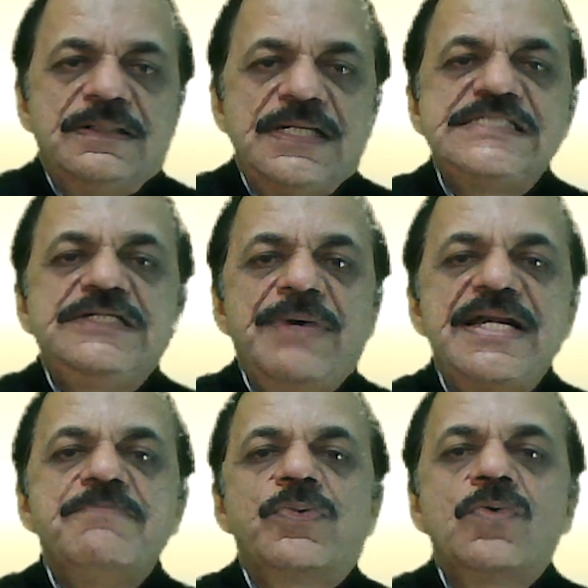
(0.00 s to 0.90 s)
Achieve and
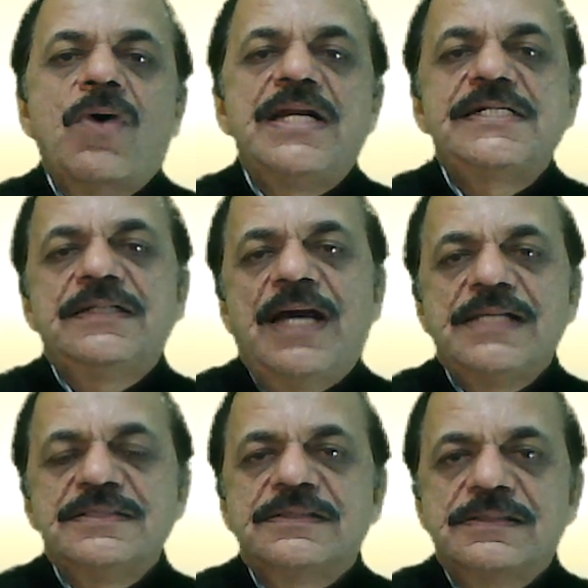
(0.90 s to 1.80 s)
improve quality, I
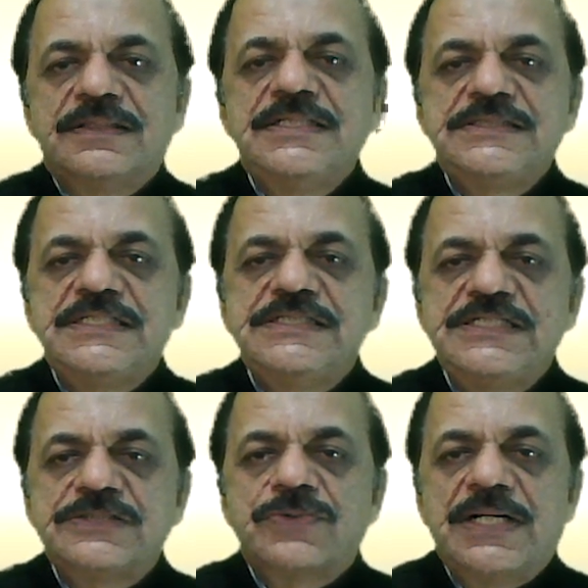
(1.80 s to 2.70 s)
think, is
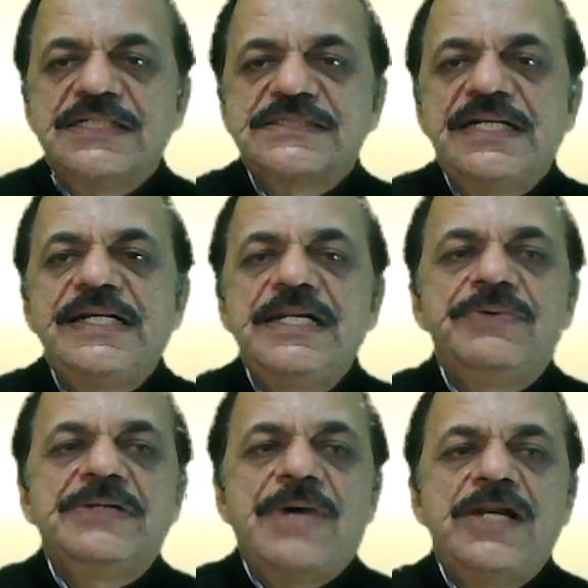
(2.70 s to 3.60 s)
easy to understand.
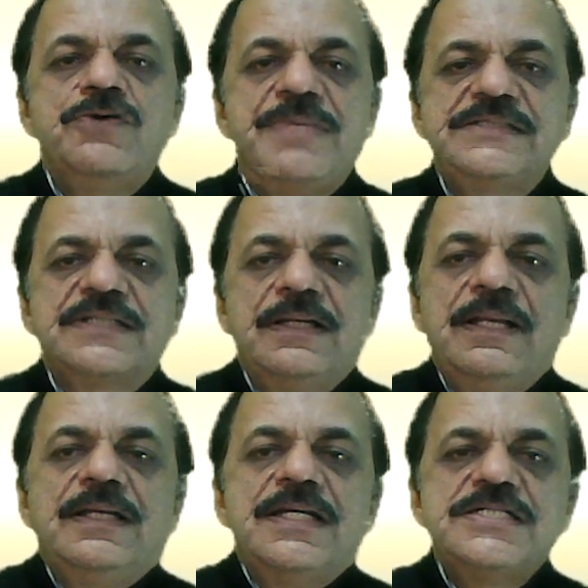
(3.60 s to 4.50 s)
Deliver value means
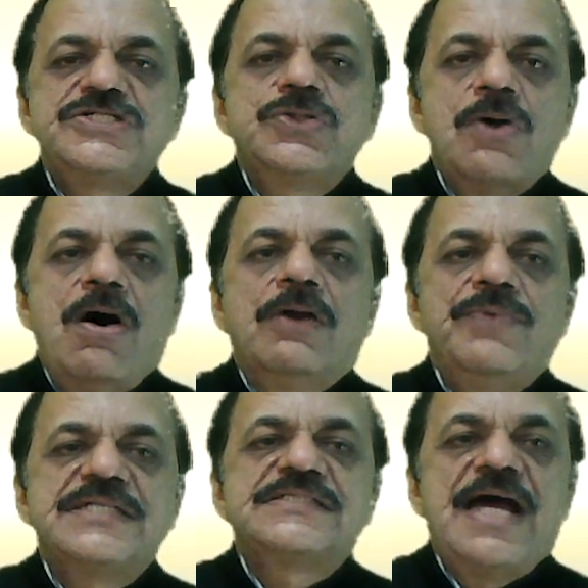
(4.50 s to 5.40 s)
ensure
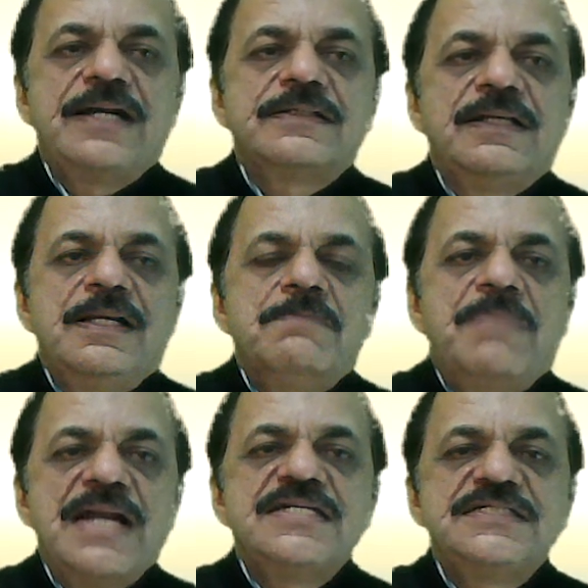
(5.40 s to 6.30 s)
always that
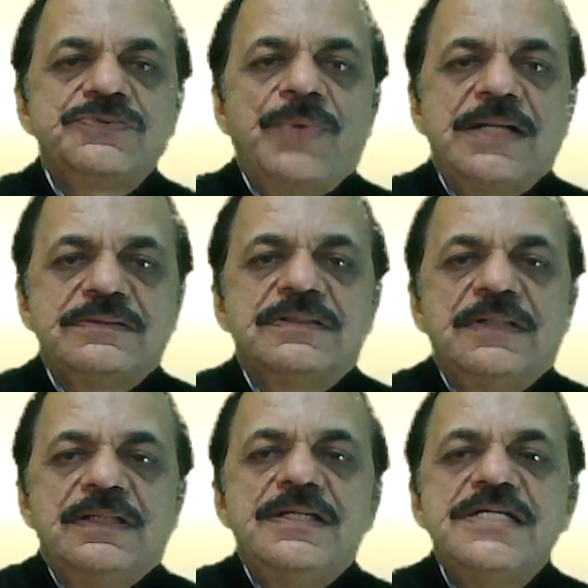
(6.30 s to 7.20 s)
money's worth
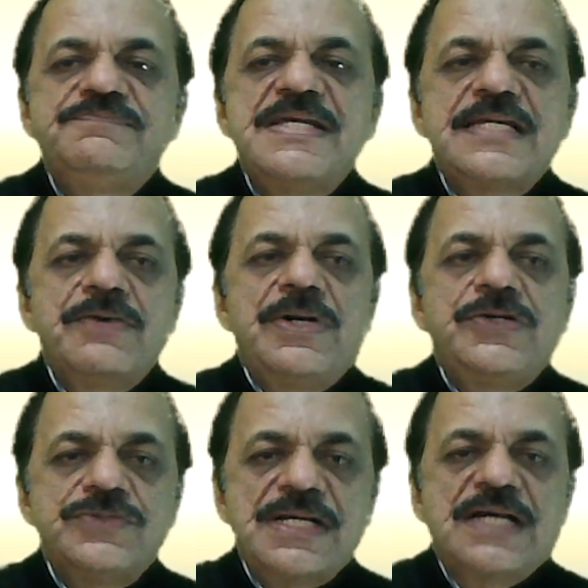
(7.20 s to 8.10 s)
is being given
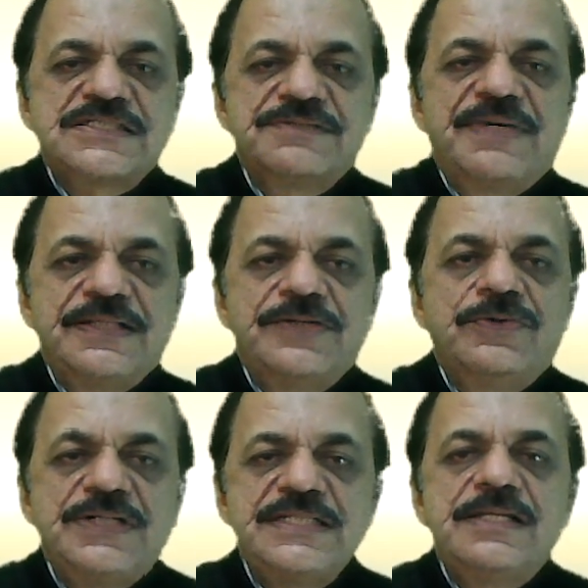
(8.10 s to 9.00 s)
to the customer. Then
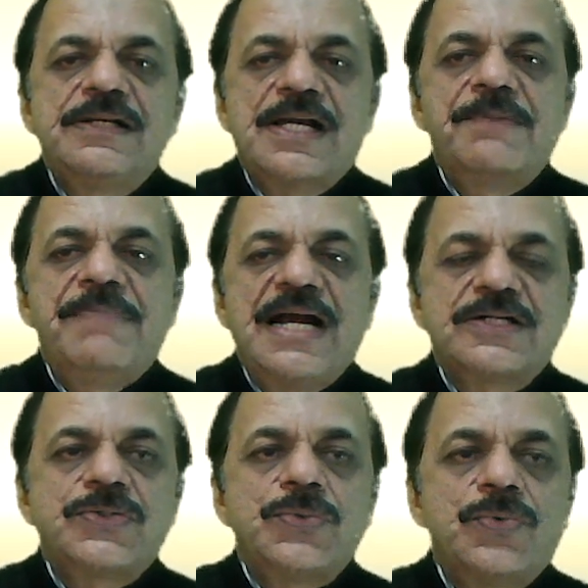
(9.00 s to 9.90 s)
only they will come
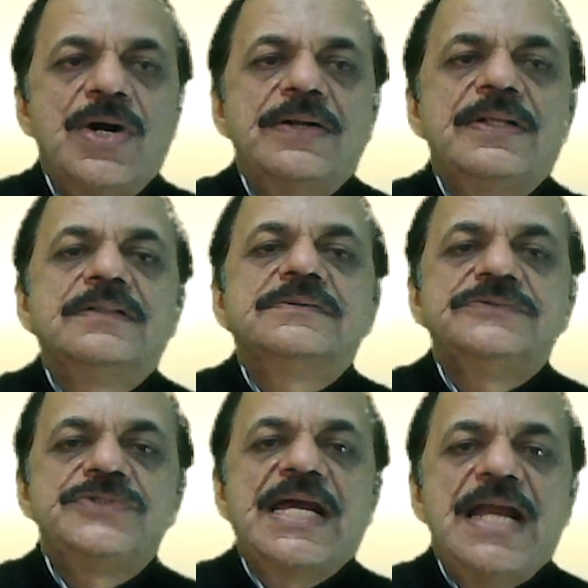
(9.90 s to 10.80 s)
back to you.
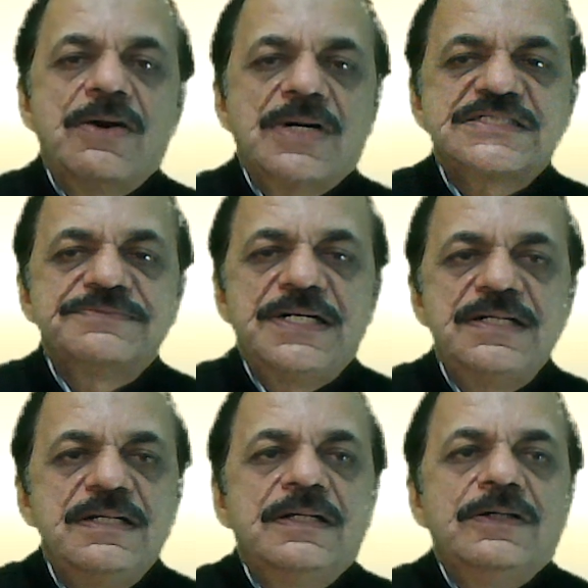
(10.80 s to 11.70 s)
You can have
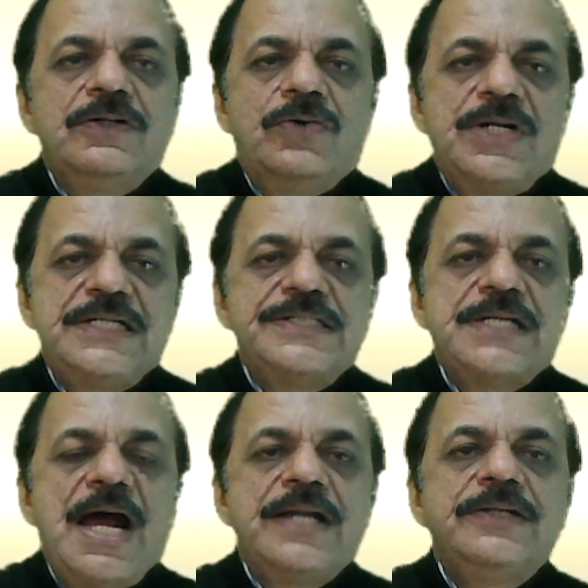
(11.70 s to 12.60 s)
customer loyalty
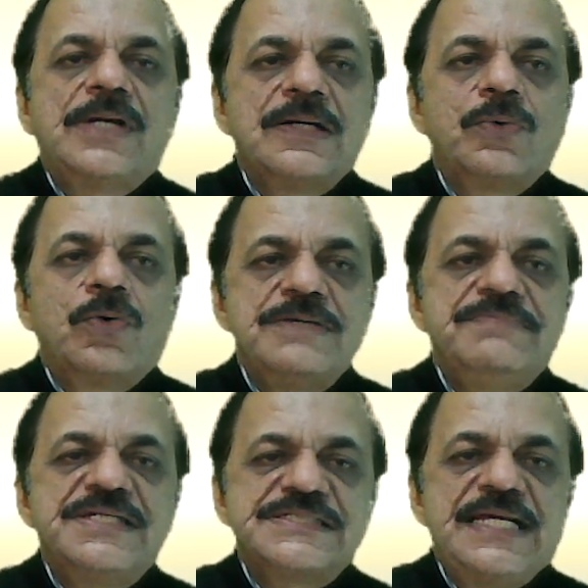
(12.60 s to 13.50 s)
and you can grow in
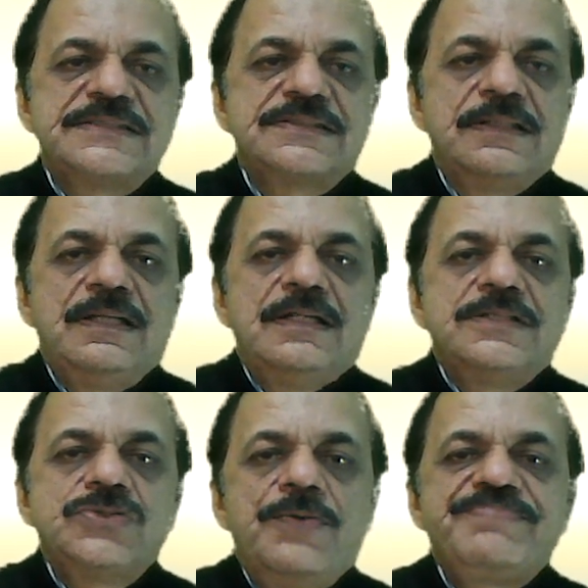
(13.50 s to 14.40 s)
business.
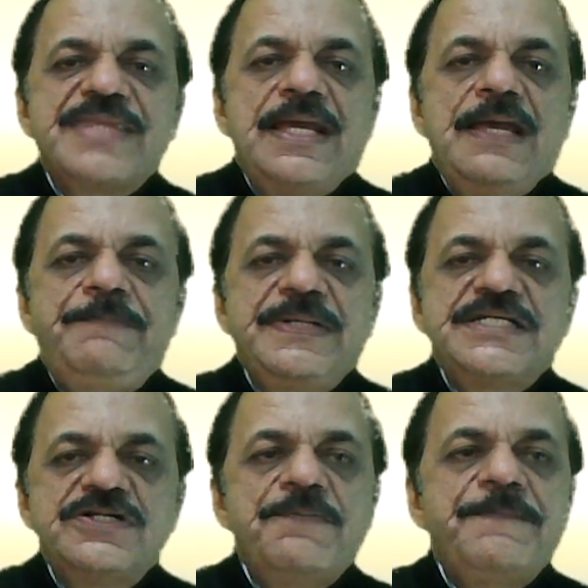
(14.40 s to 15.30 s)
So
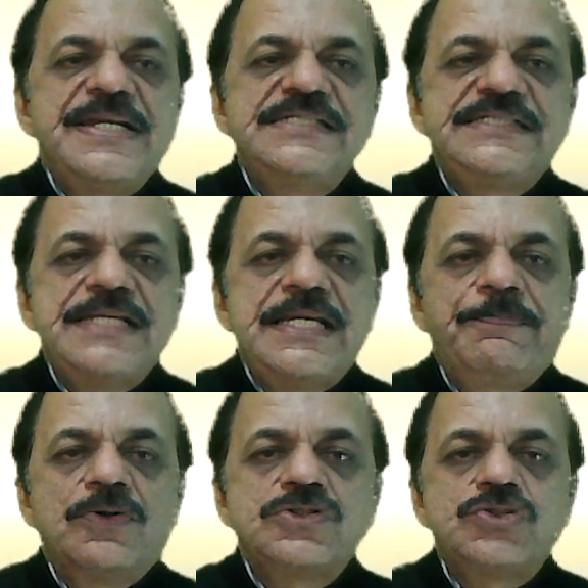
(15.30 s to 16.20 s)
application of PDCA
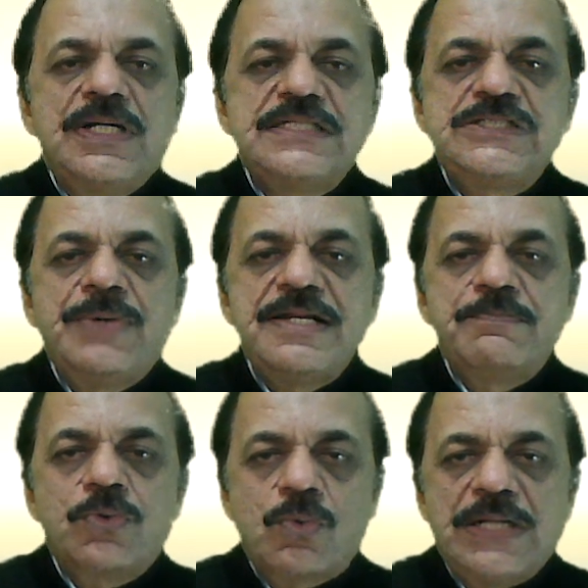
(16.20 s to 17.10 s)
approach to achieve and
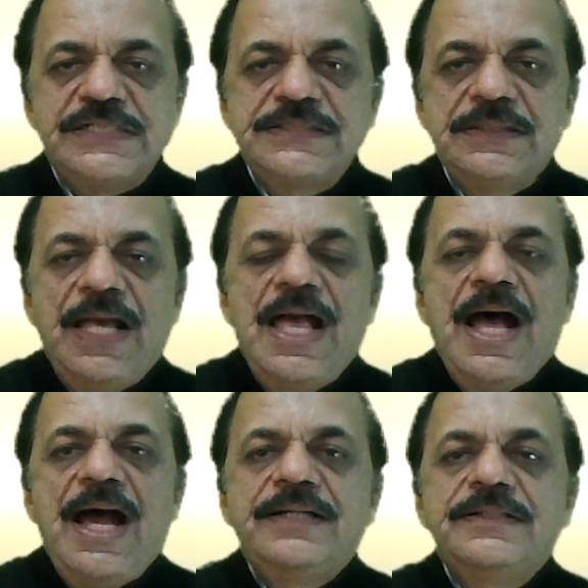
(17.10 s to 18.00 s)
improve quality
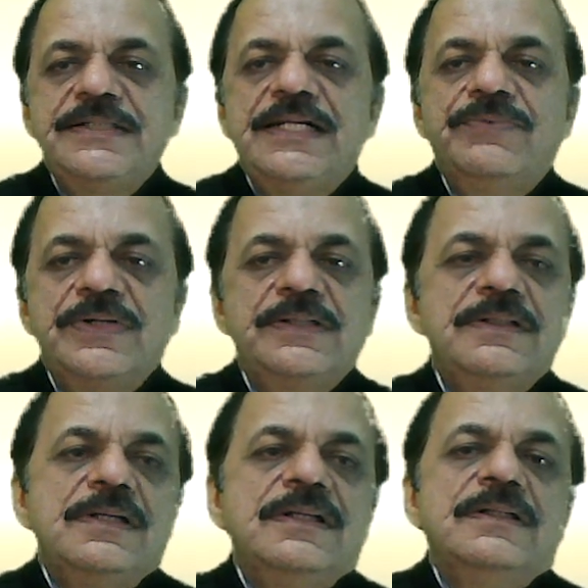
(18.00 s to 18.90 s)
and
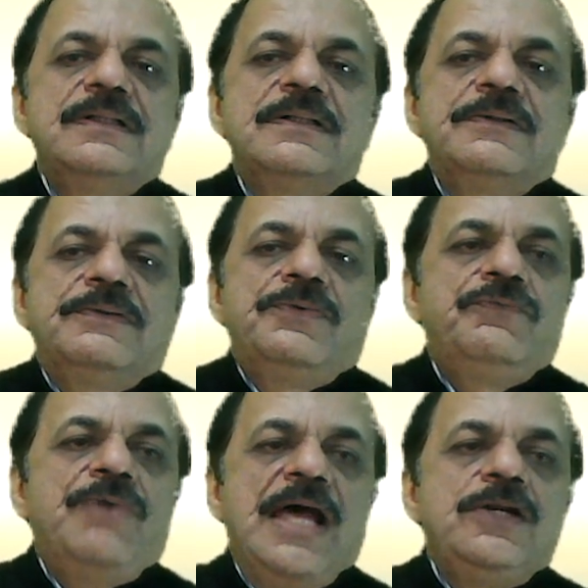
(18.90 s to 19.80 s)
deliver
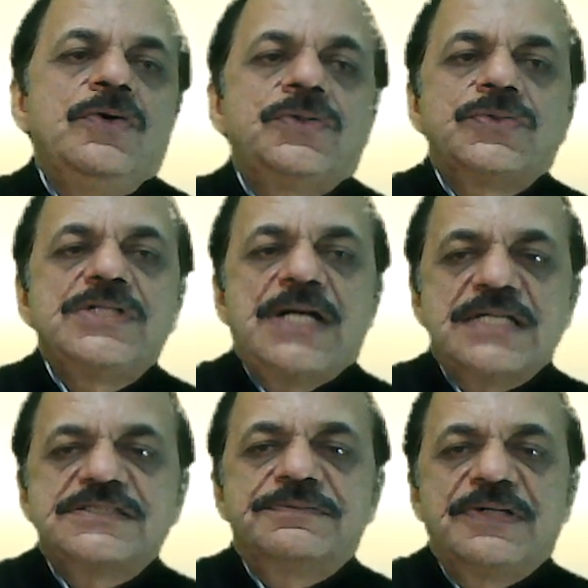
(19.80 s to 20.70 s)
value to the
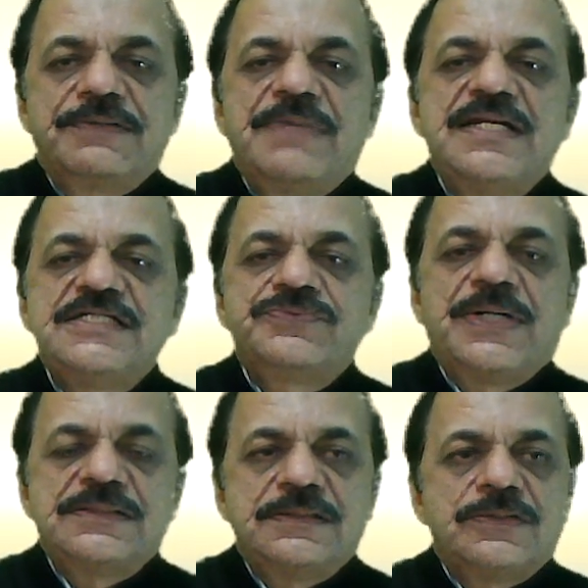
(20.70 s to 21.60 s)
customer, money's
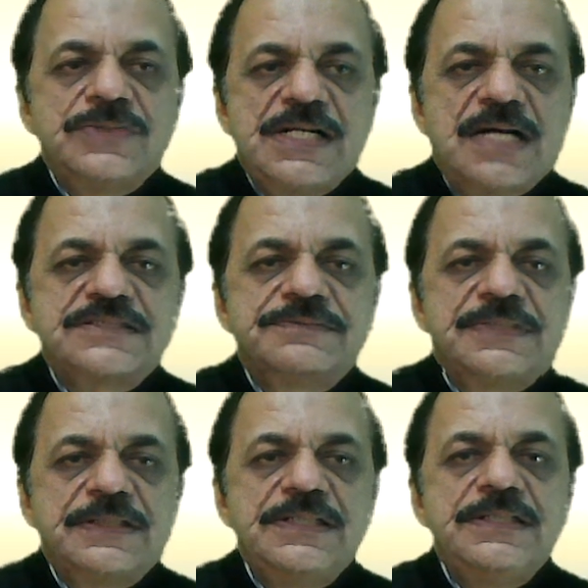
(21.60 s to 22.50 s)
worth to the
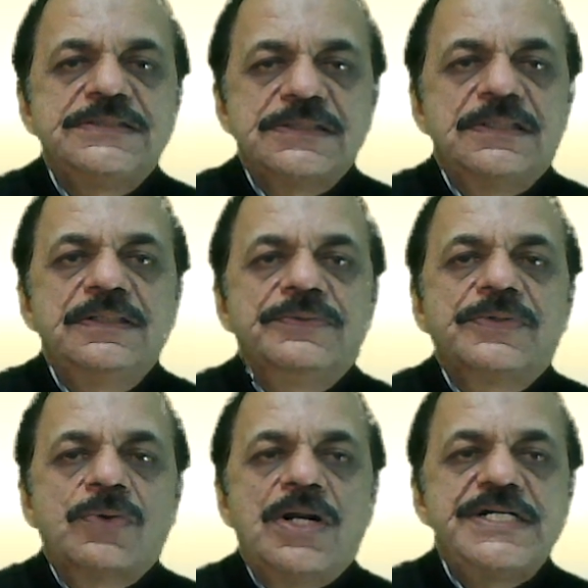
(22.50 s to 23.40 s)
customer is a
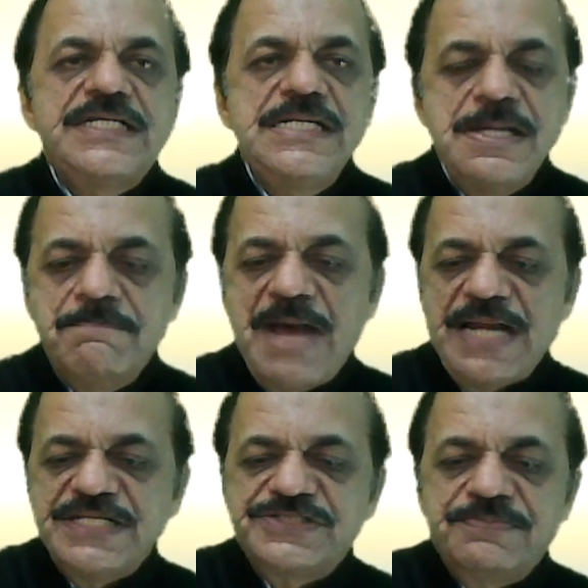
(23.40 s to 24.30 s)
quality
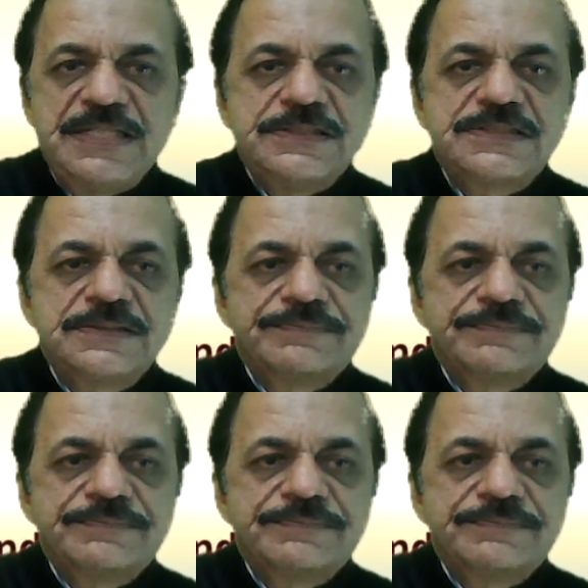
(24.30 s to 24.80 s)
management.